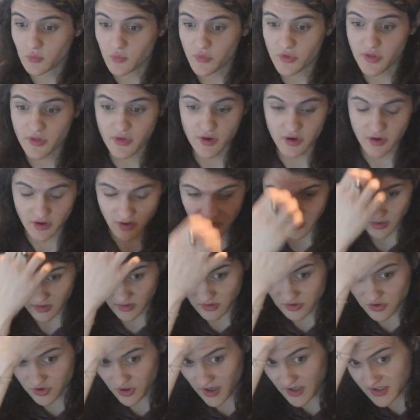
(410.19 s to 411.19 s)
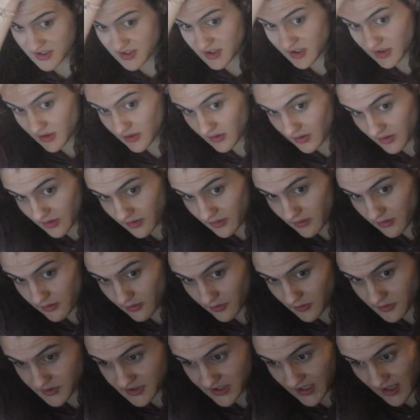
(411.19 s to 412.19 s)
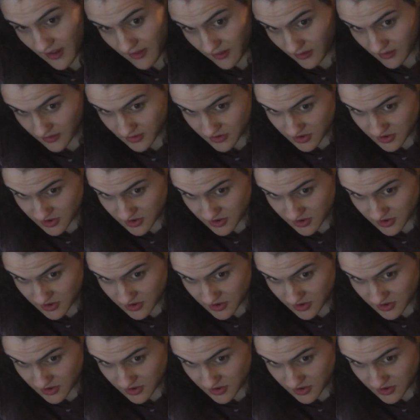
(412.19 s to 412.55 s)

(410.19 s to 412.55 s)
to throw together